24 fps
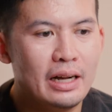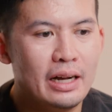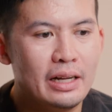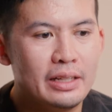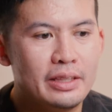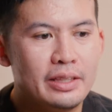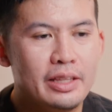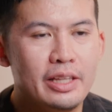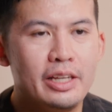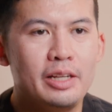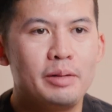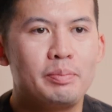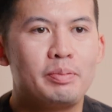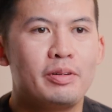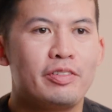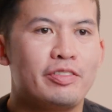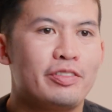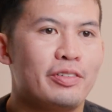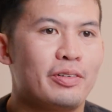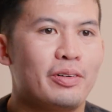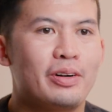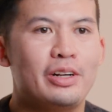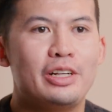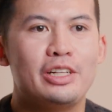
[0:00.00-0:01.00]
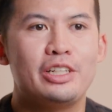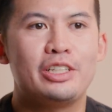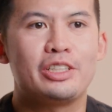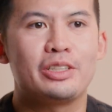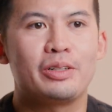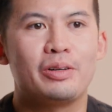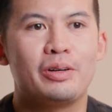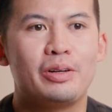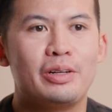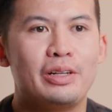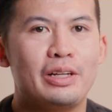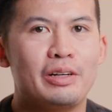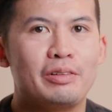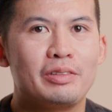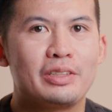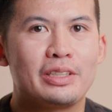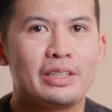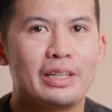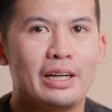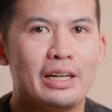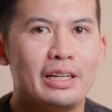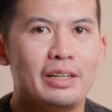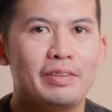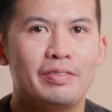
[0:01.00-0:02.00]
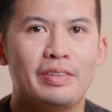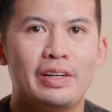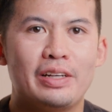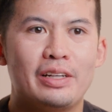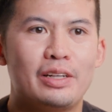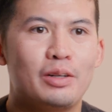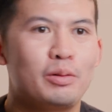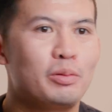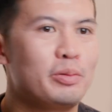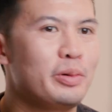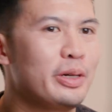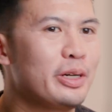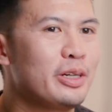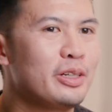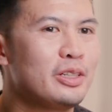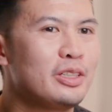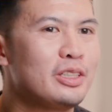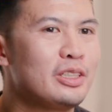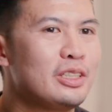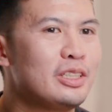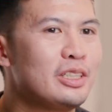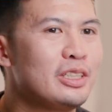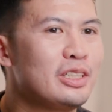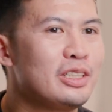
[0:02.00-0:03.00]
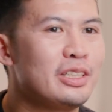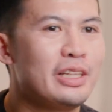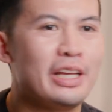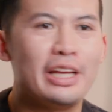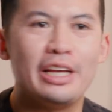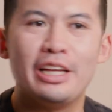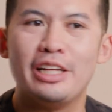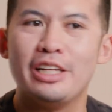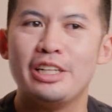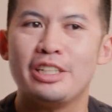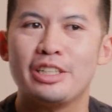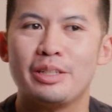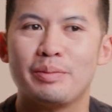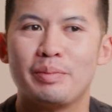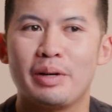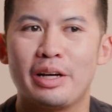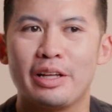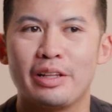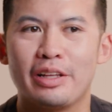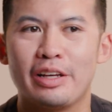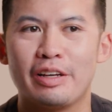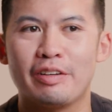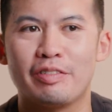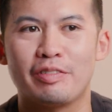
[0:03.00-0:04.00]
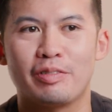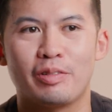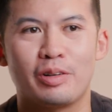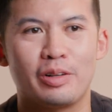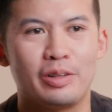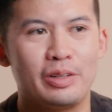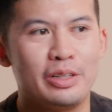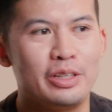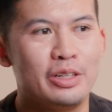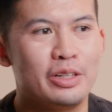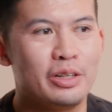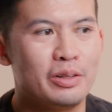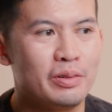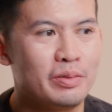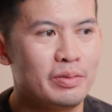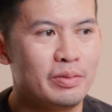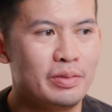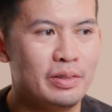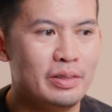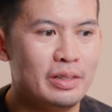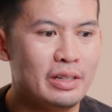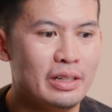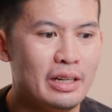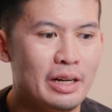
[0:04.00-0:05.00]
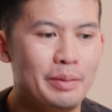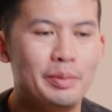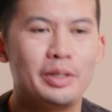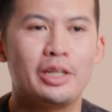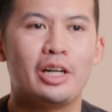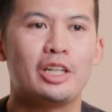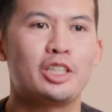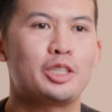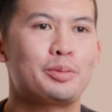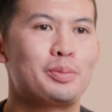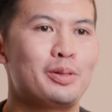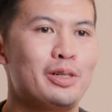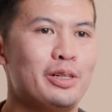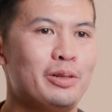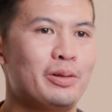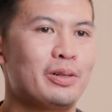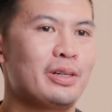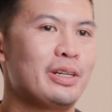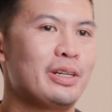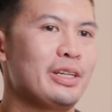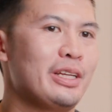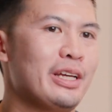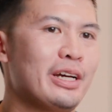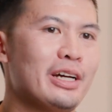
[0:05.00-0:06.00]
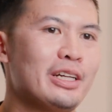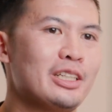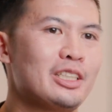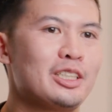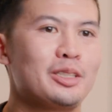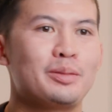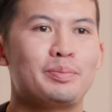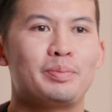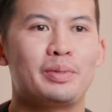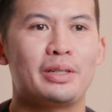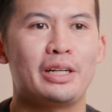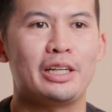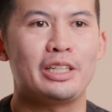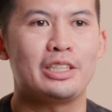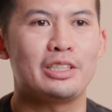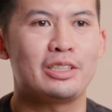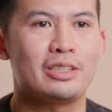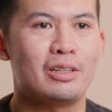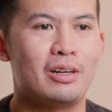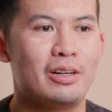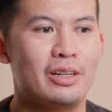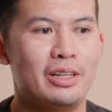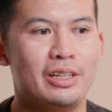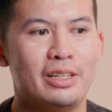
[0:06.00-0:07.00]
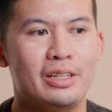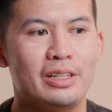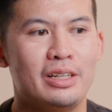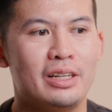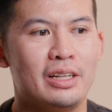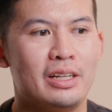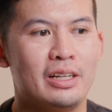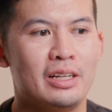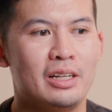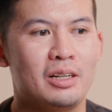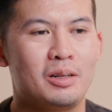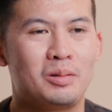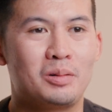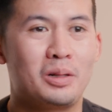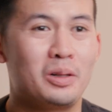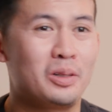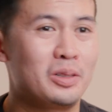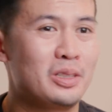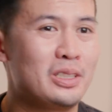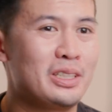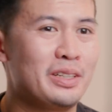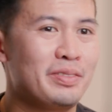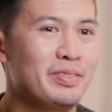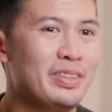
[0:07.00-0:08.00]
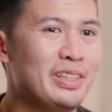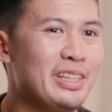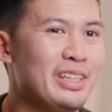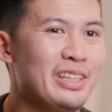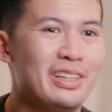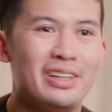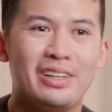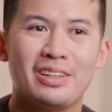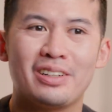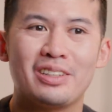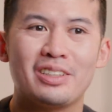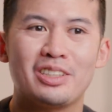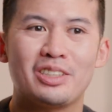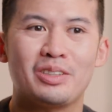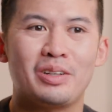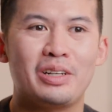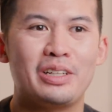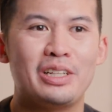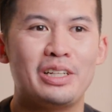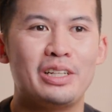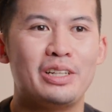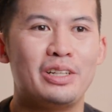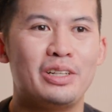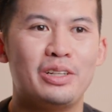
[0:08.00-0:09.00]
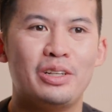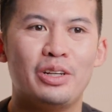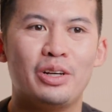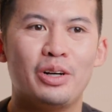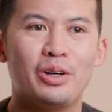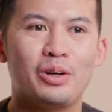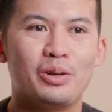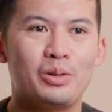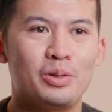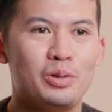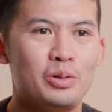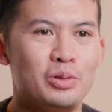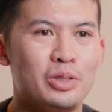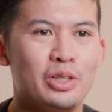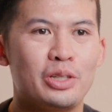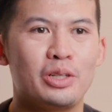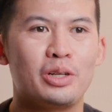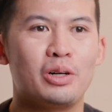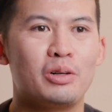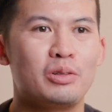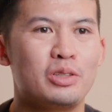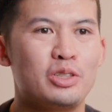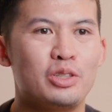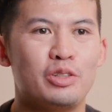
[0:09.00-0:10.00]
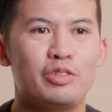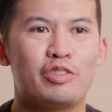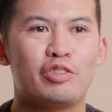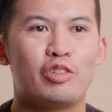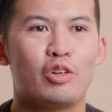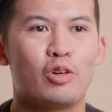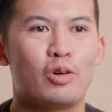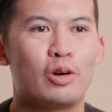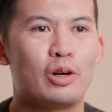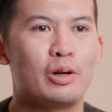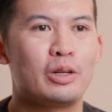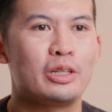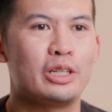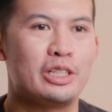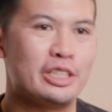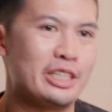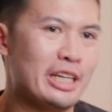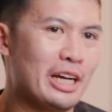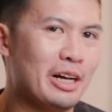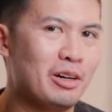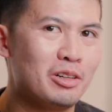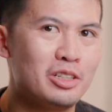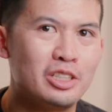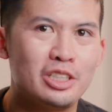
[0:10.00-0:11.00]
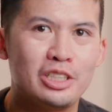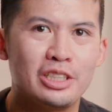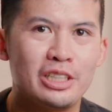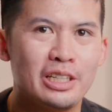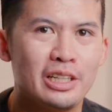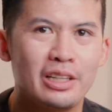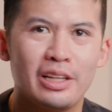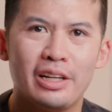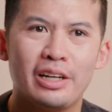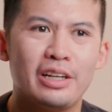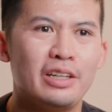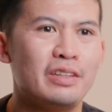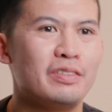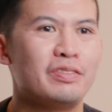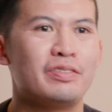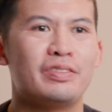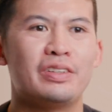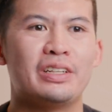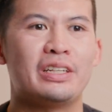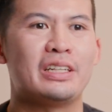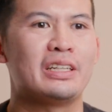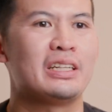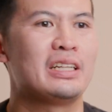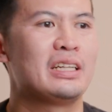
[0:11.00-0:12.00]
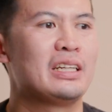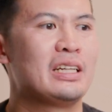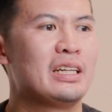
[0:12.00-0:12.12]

I think before I joined I was kind of at a weird stage in my life where you know I'm an entrepreneur yes but I started relatively young so I didn't know who to go to for the challenges in life and